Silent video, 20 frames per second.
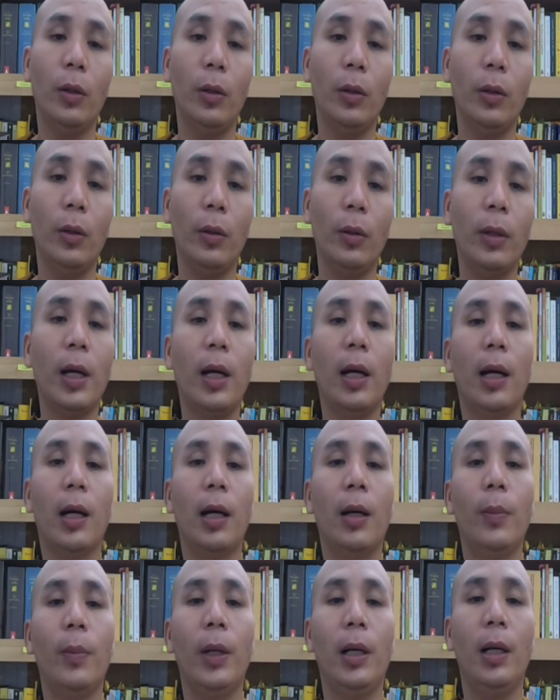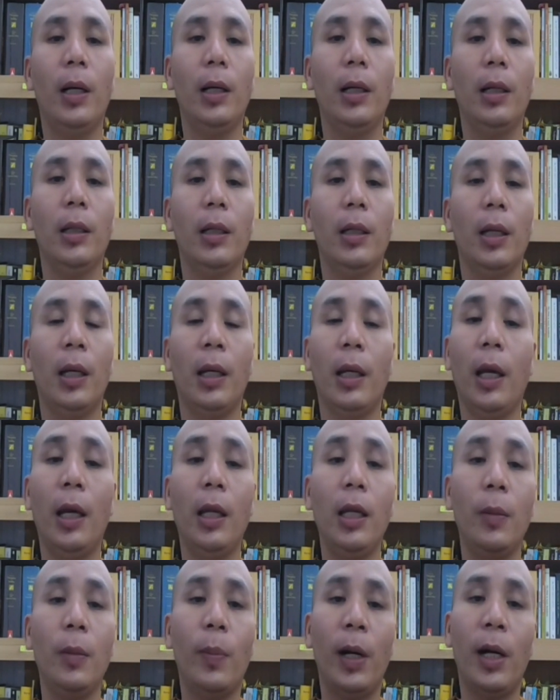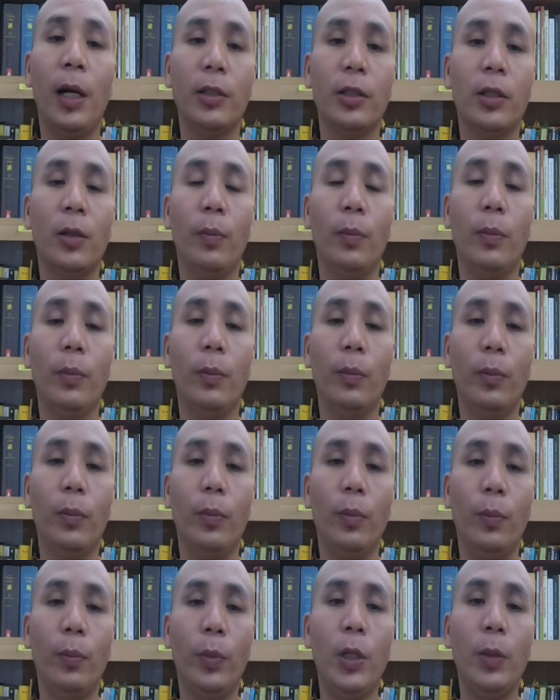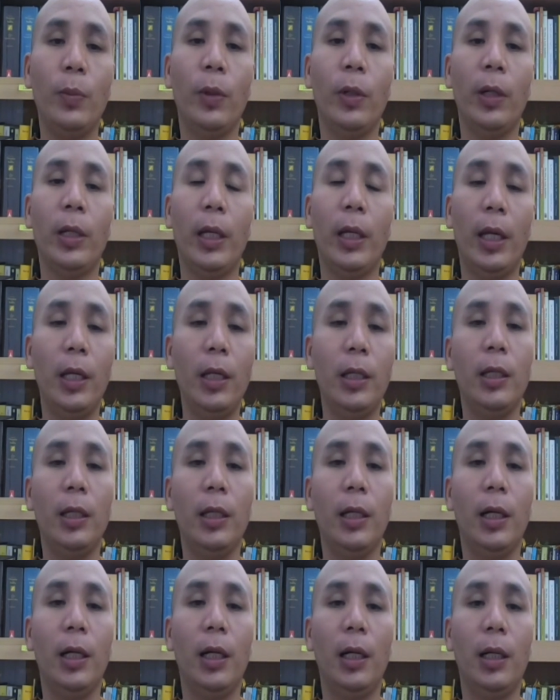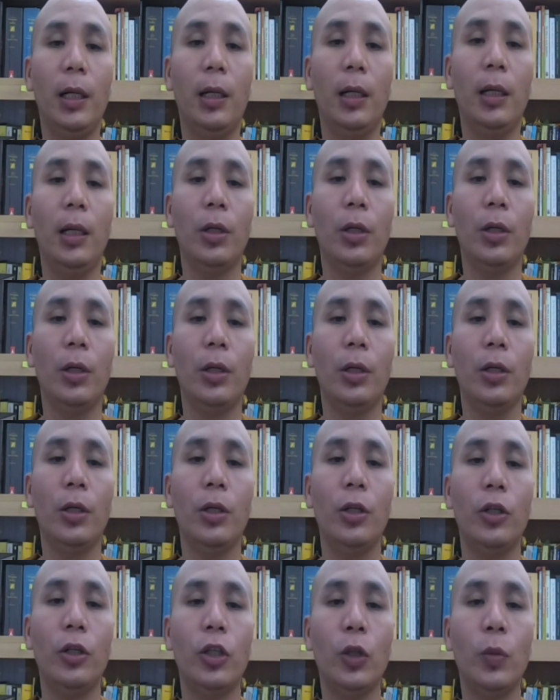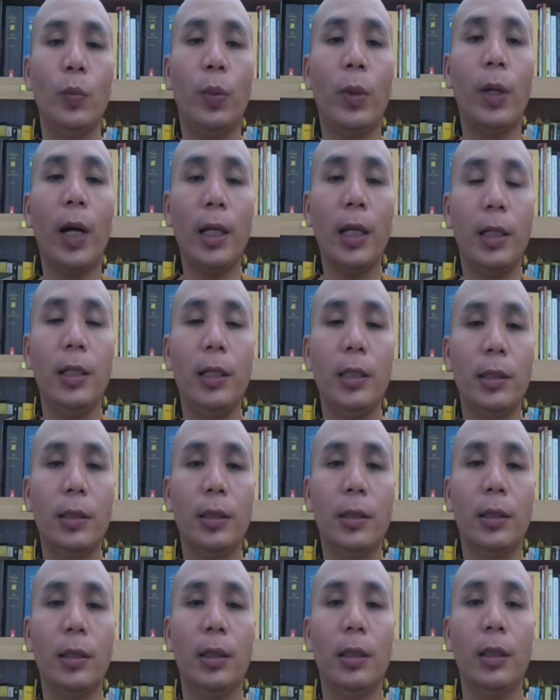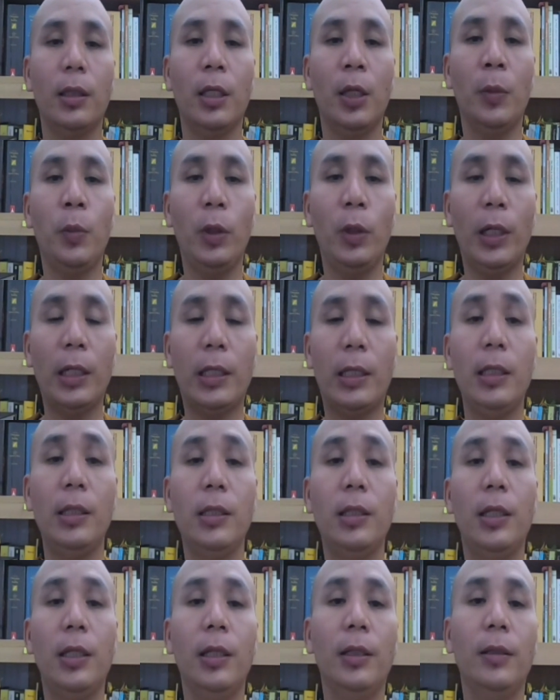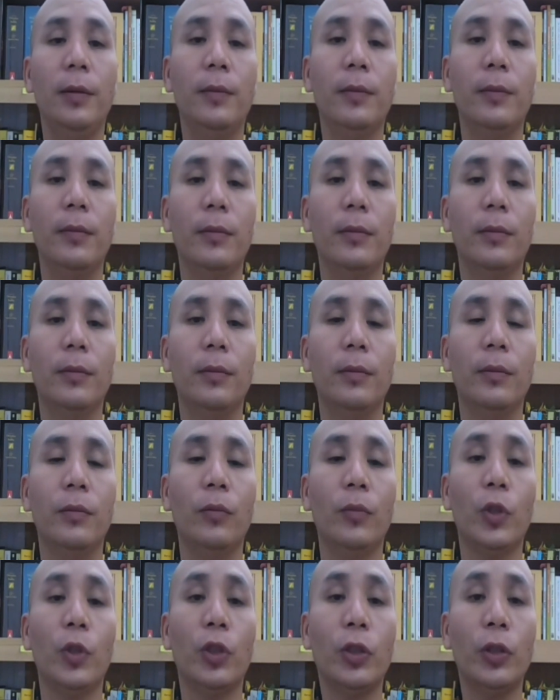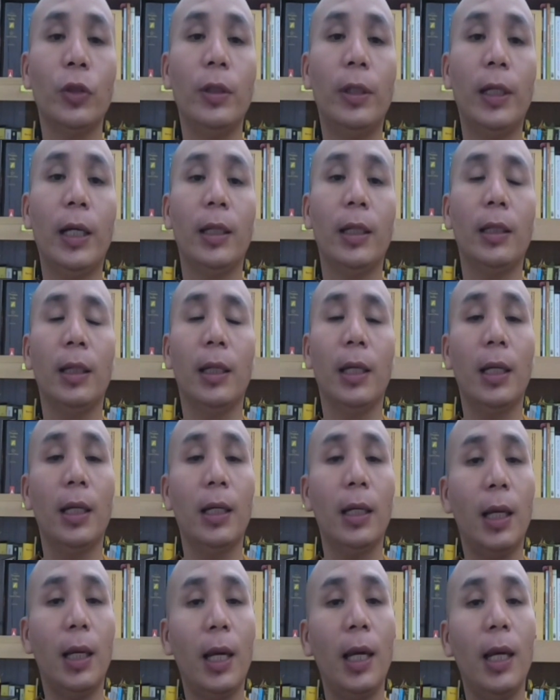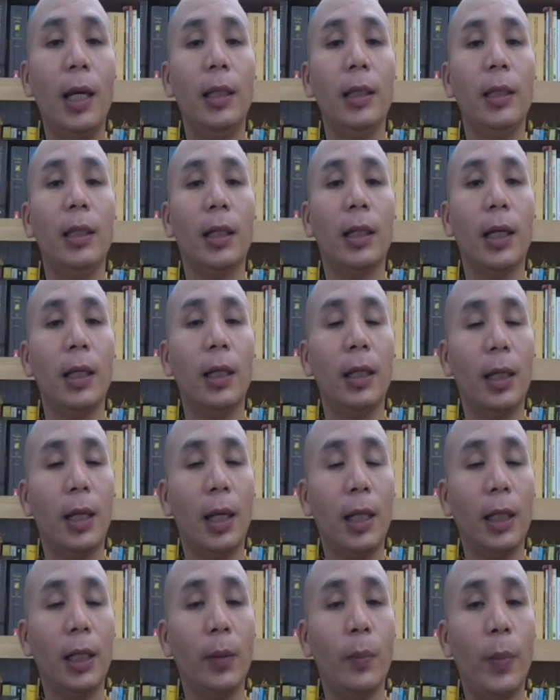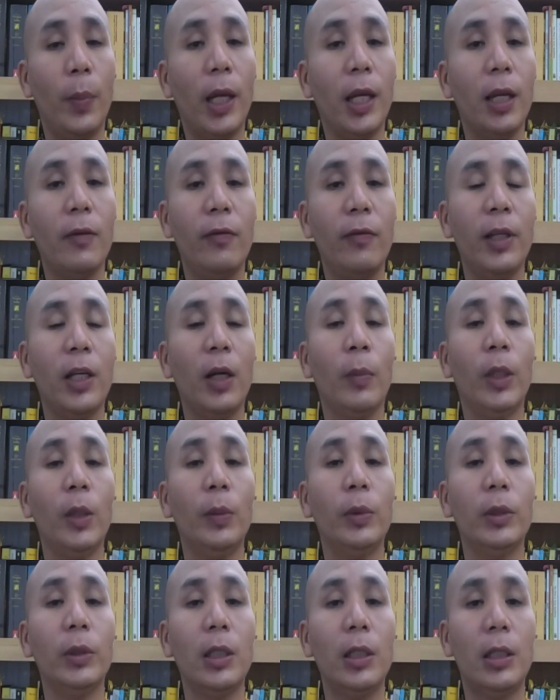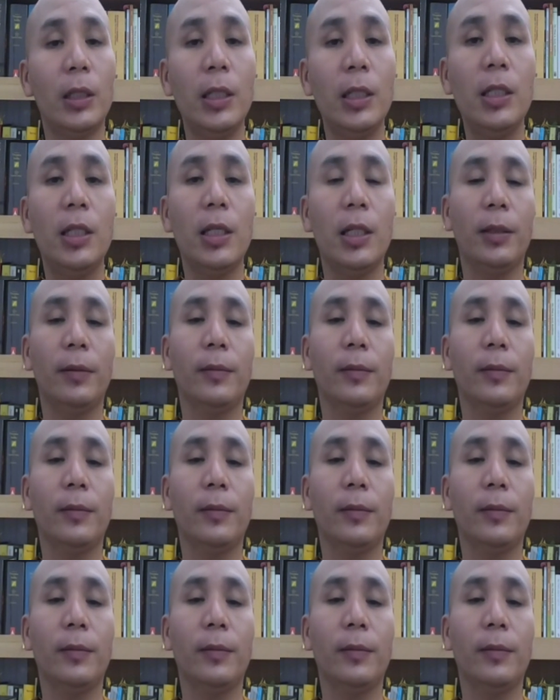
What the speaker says: Aurangabad and any parts of people in India should practice the Buddha teaching so that they can get the benefit of the Buddha teaching.